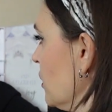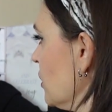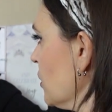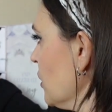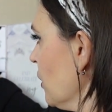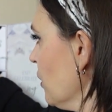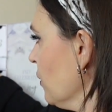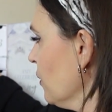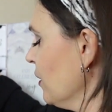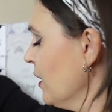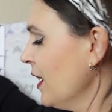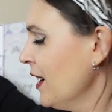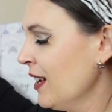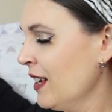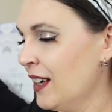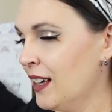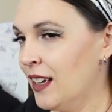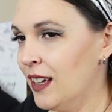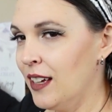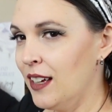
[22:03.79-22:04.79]
So
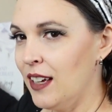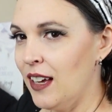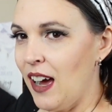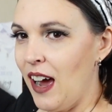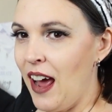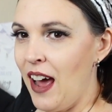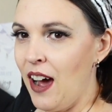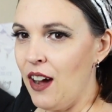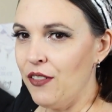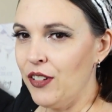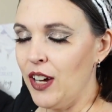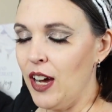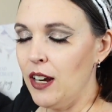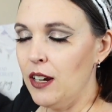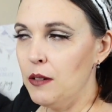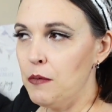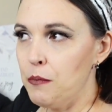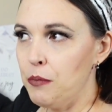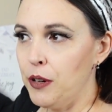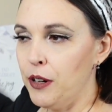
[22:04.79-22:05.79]
I have
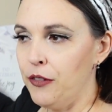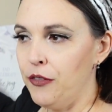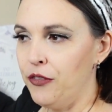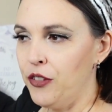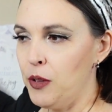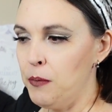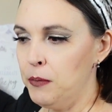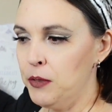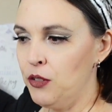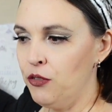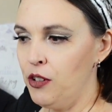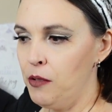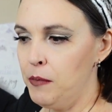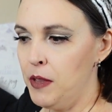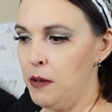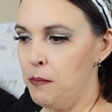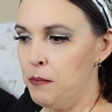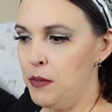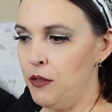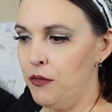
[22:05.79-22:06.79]
gotten perfumes from
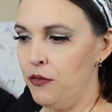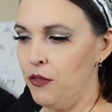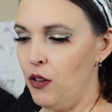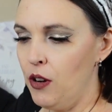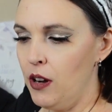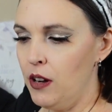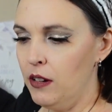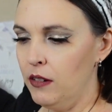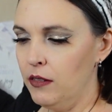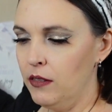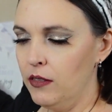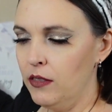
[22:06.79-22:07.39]
them before.